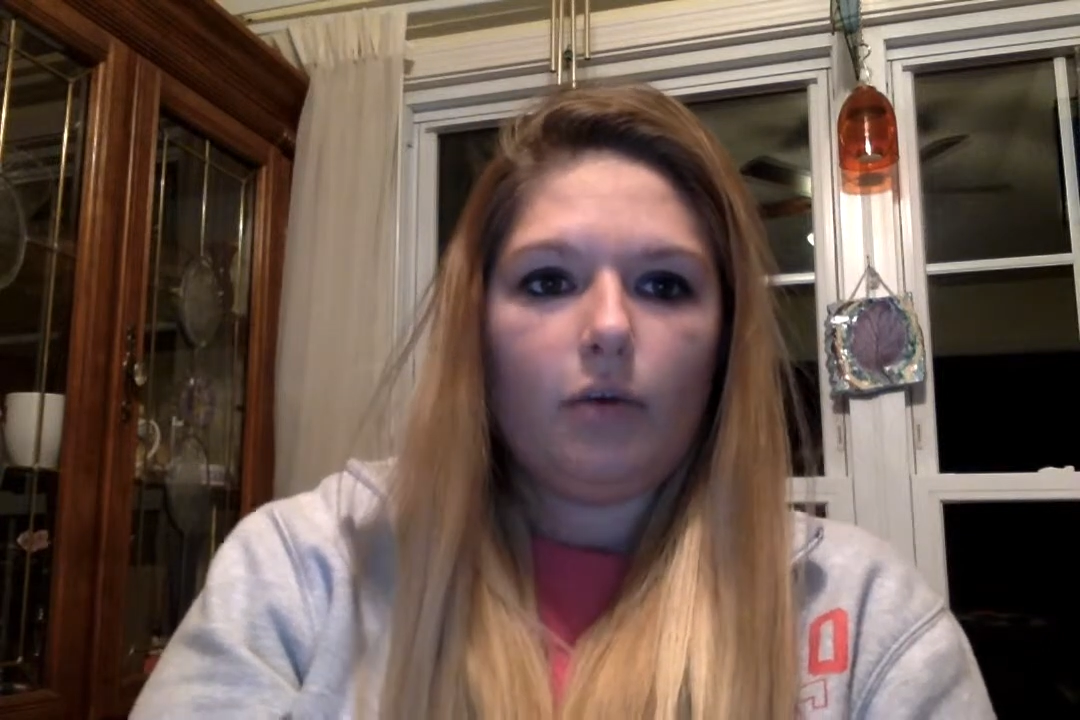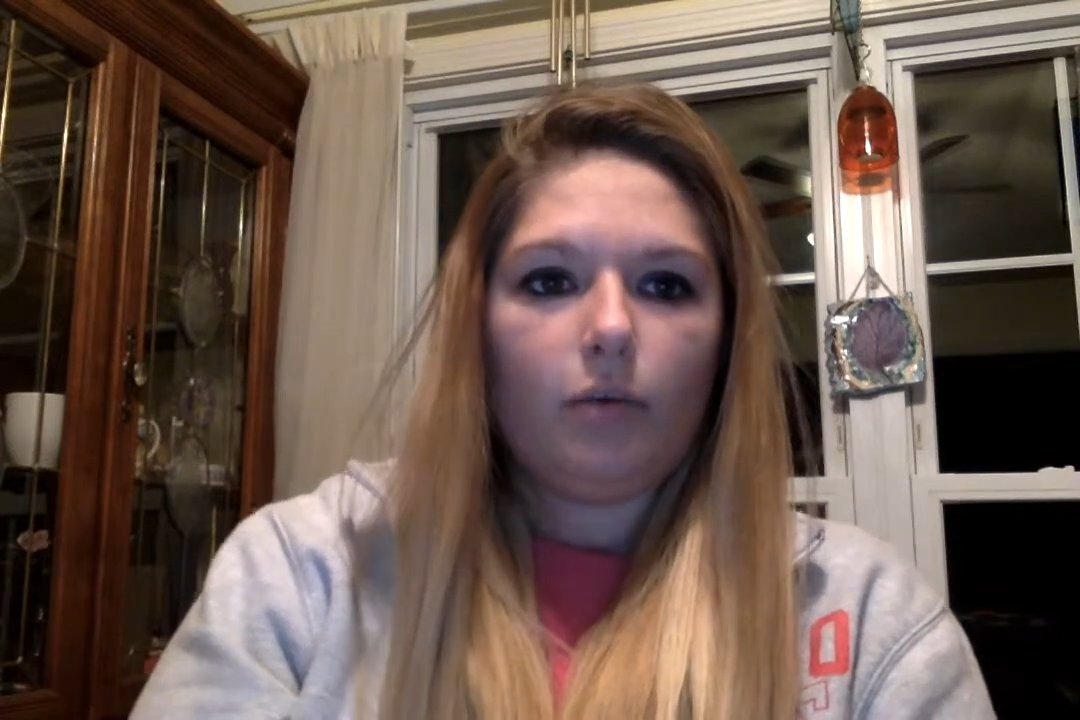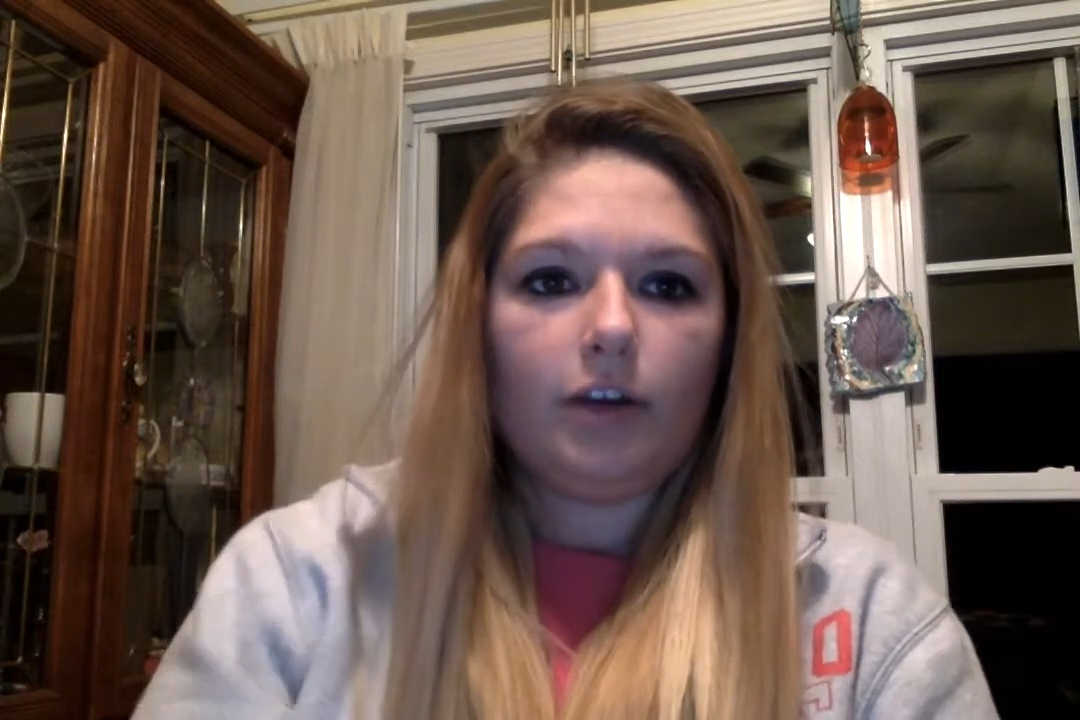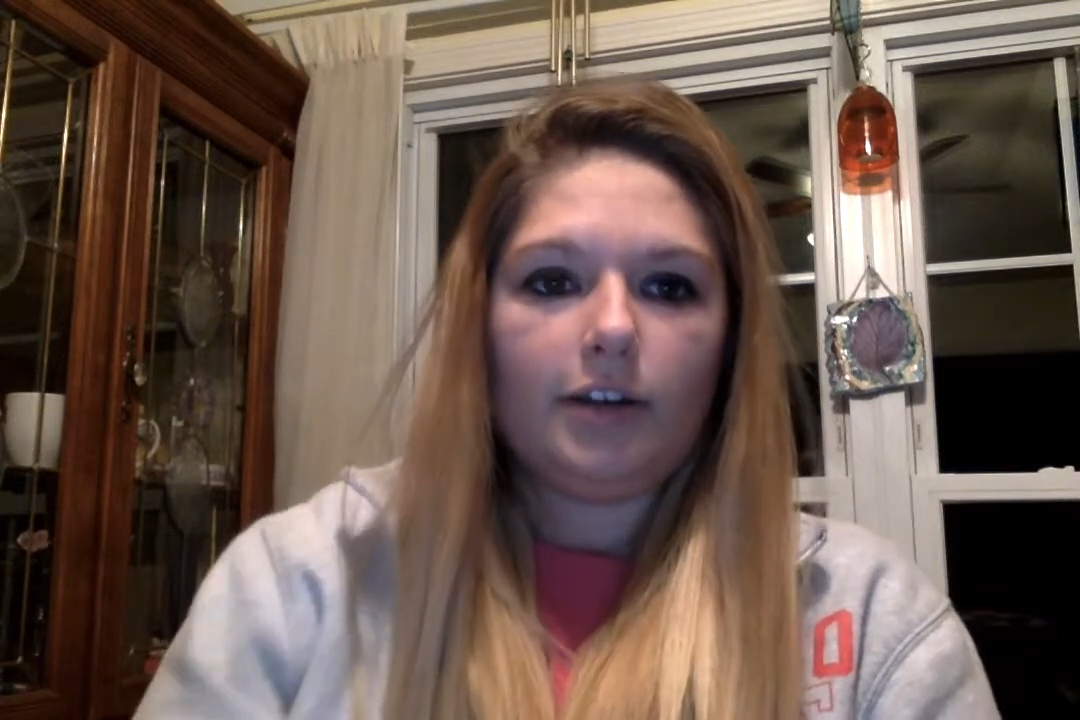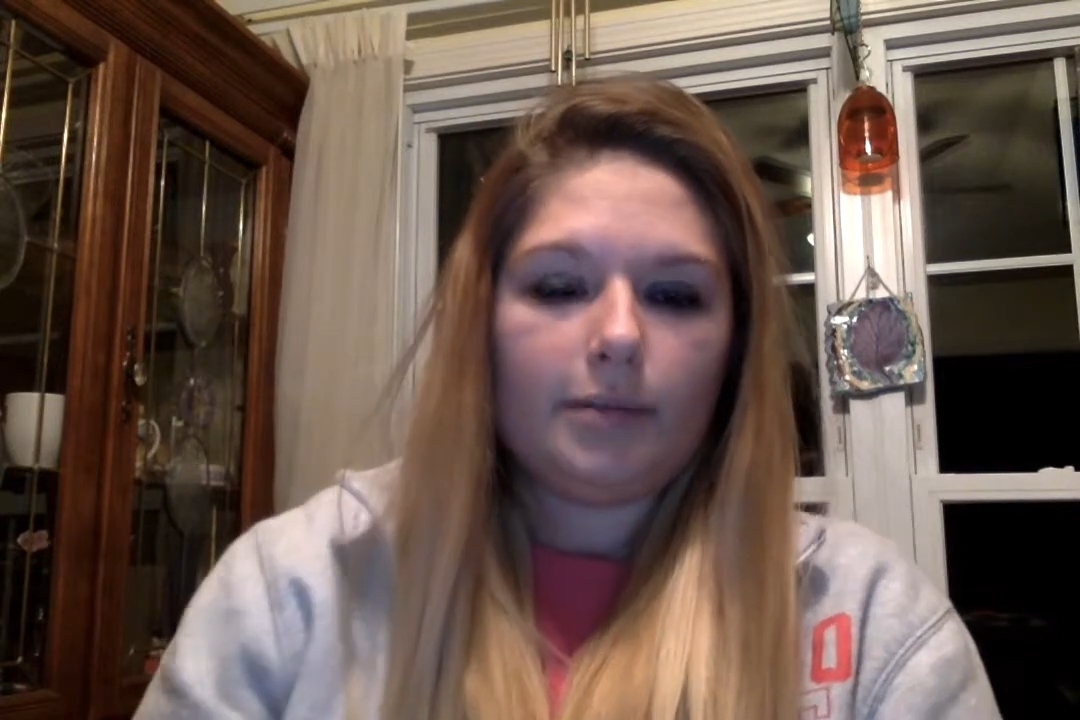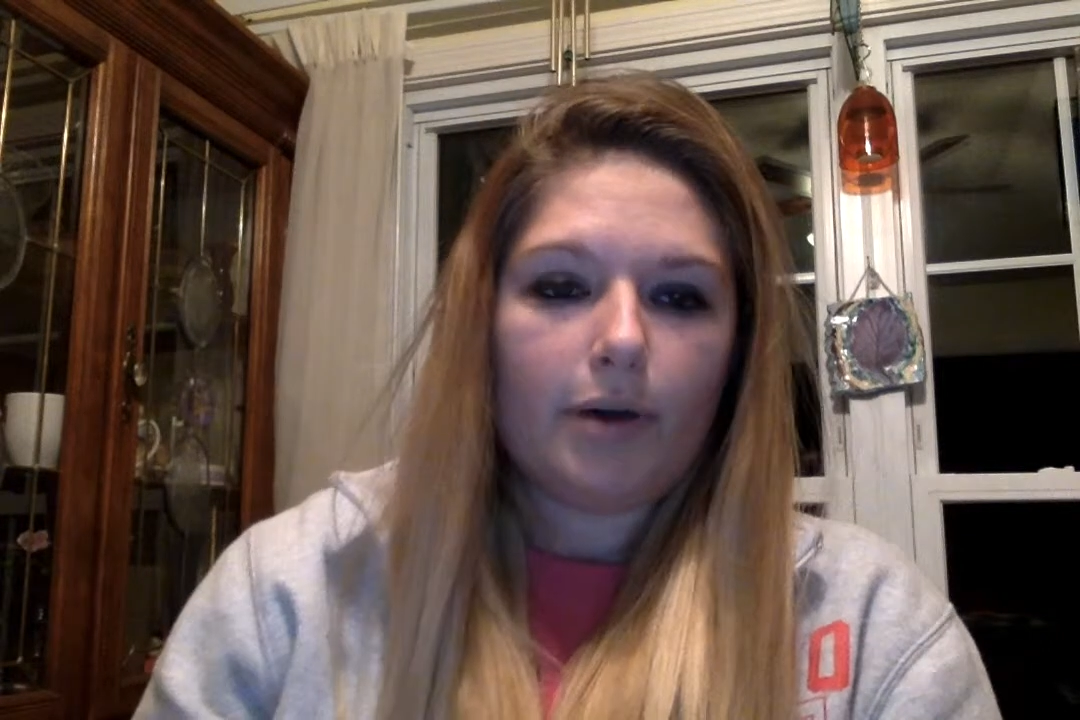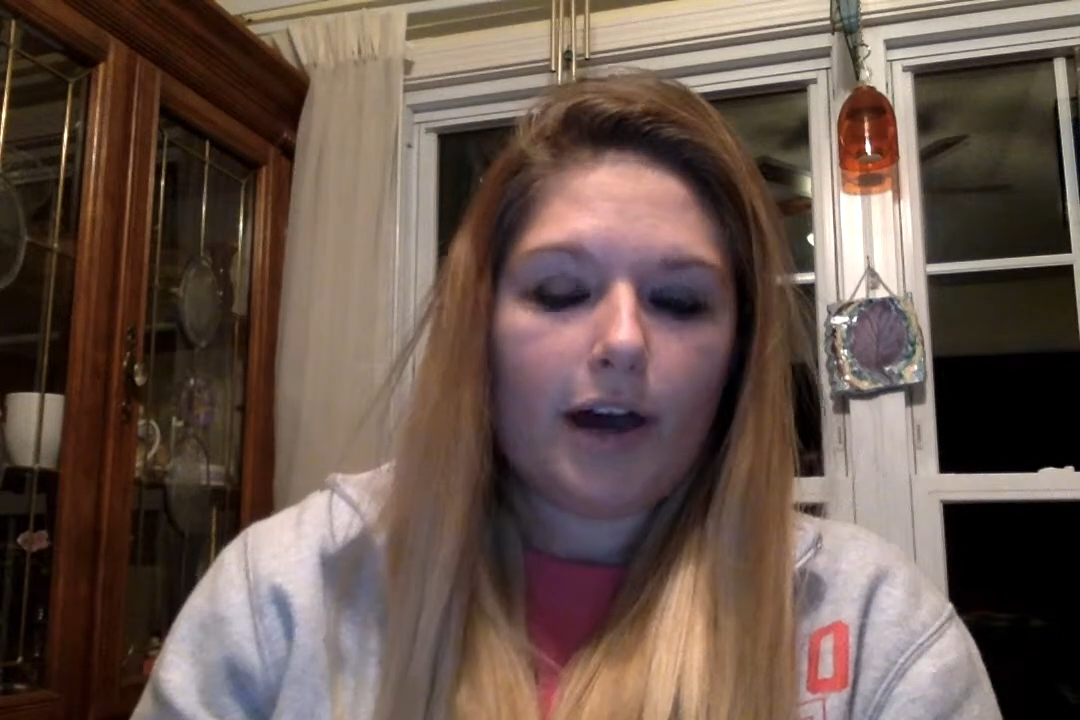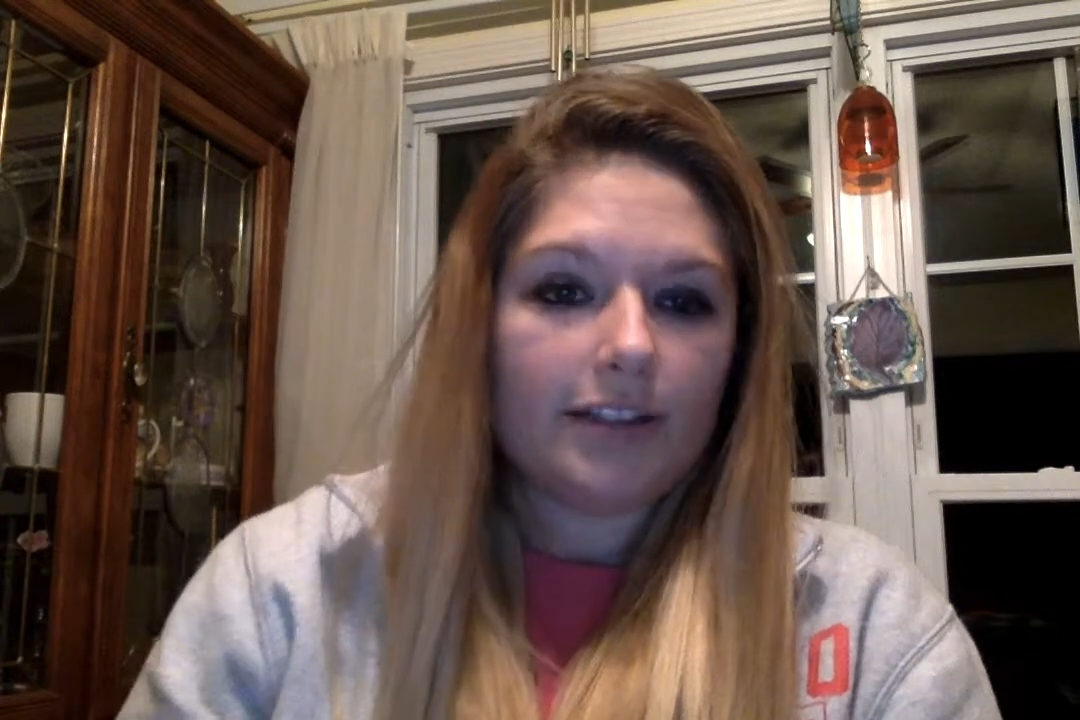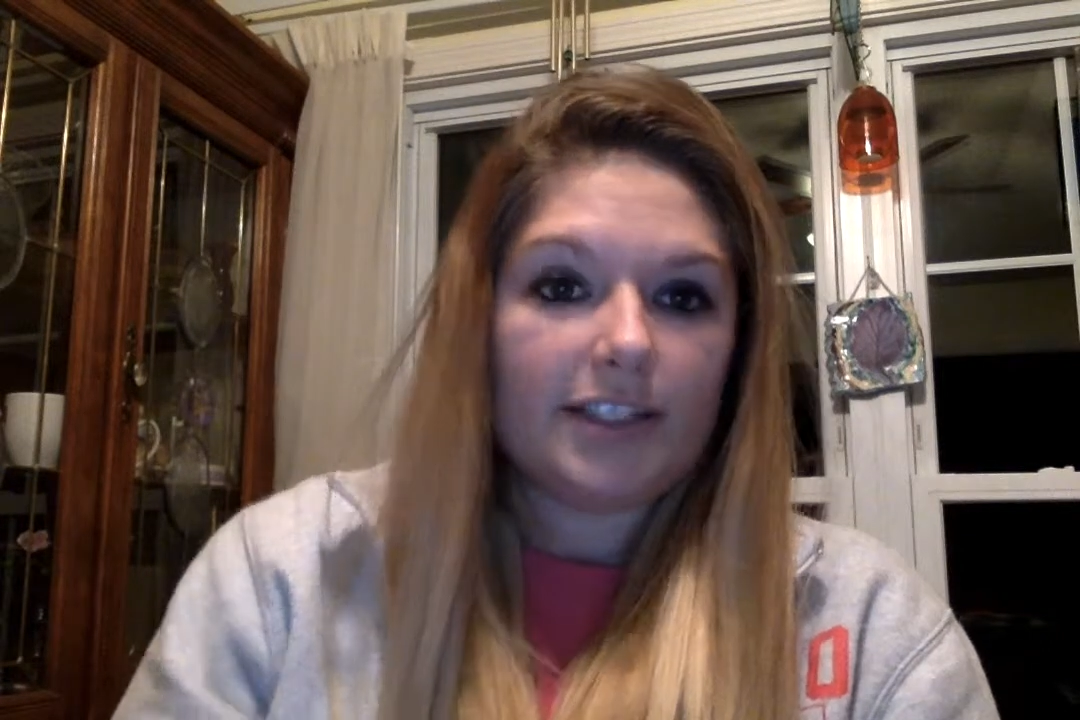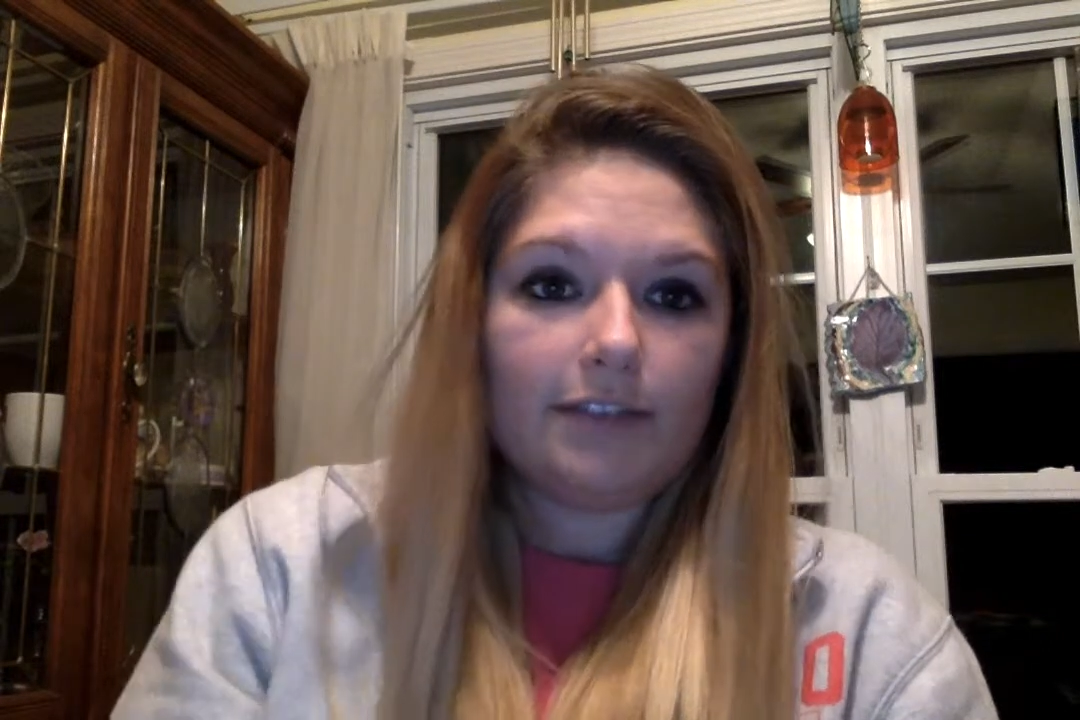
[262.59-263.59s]
what are the
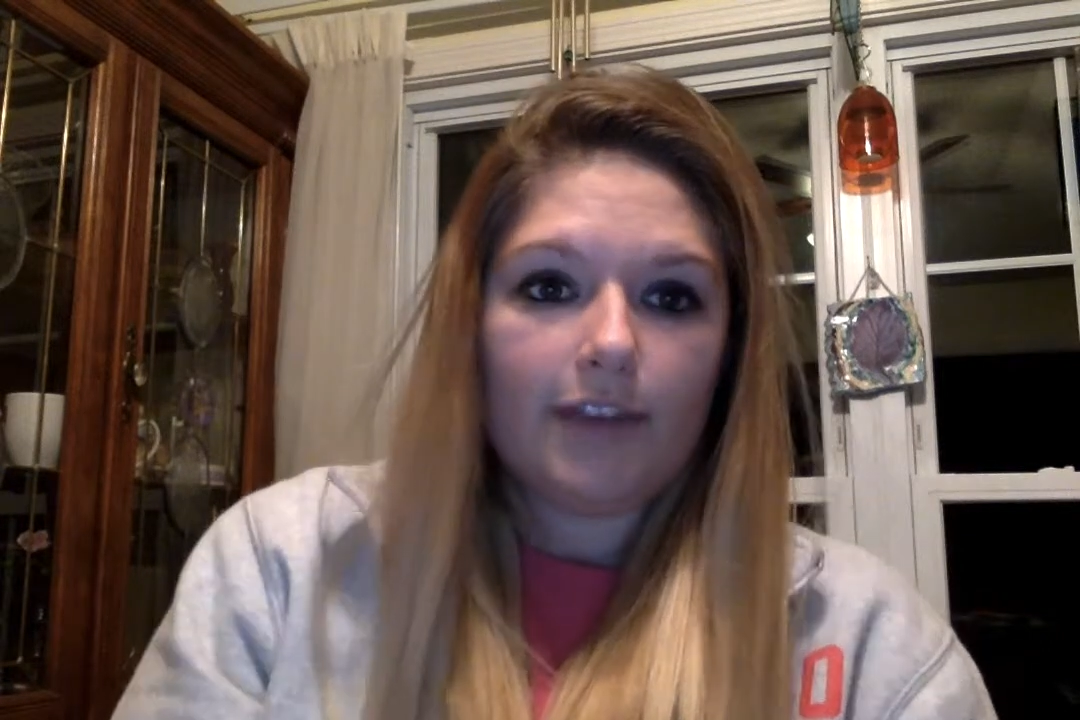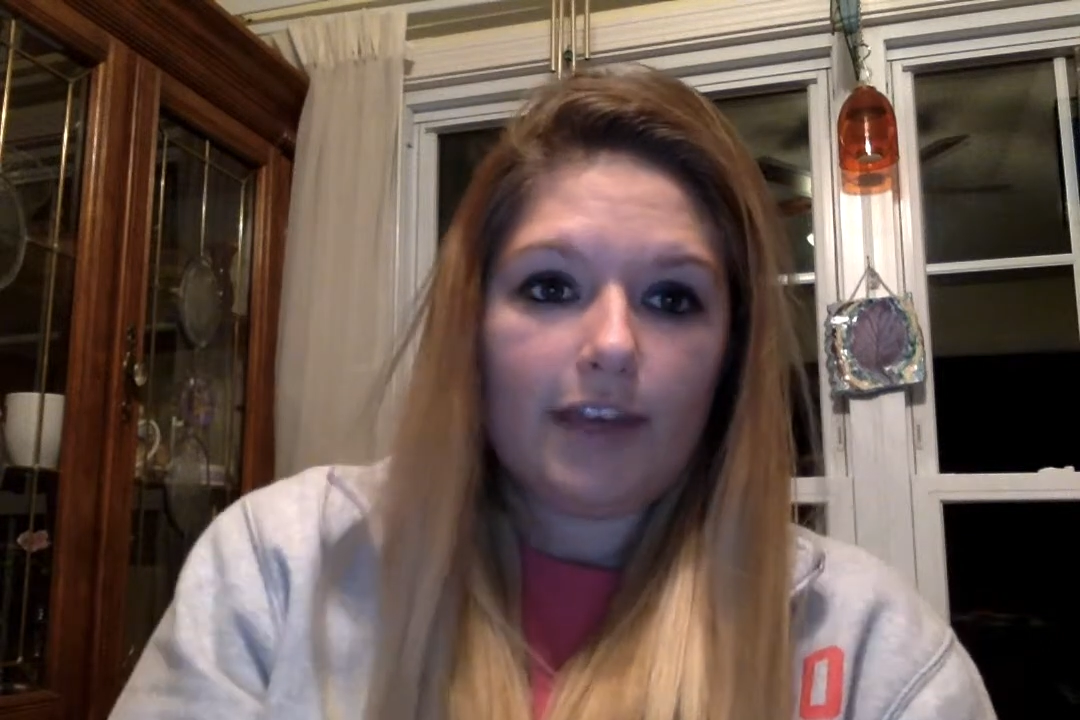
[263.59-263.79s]
positive